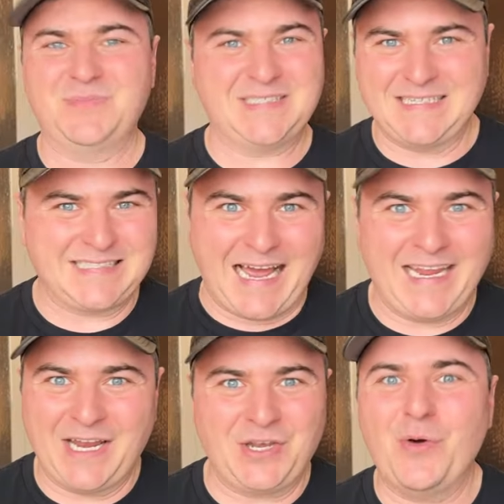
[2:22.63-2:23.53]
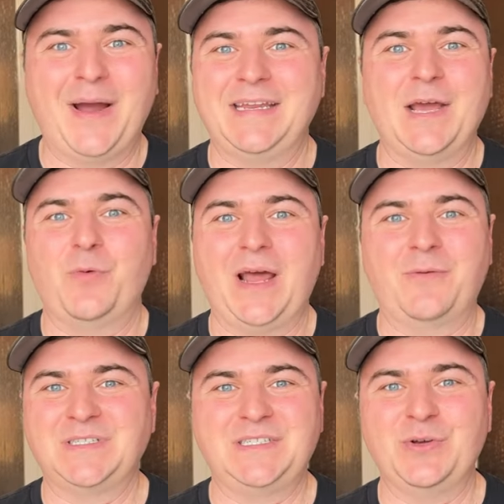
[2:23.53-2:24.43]
since I had no idea what I
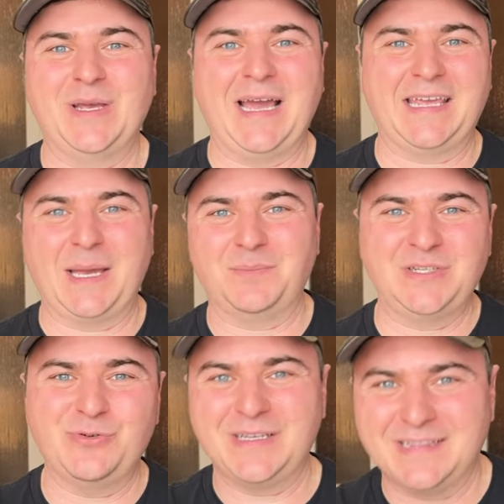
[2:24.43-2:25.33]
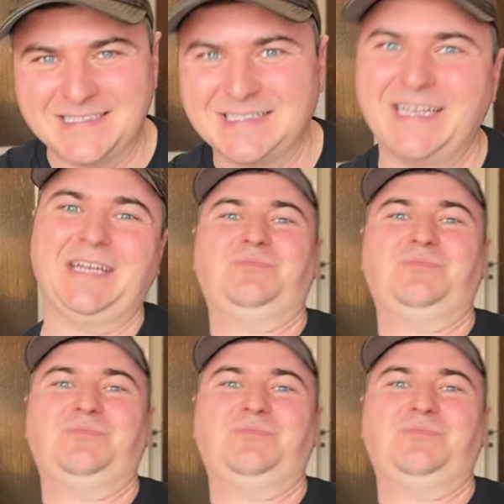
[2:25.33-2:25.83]
was doing, I kept doing this like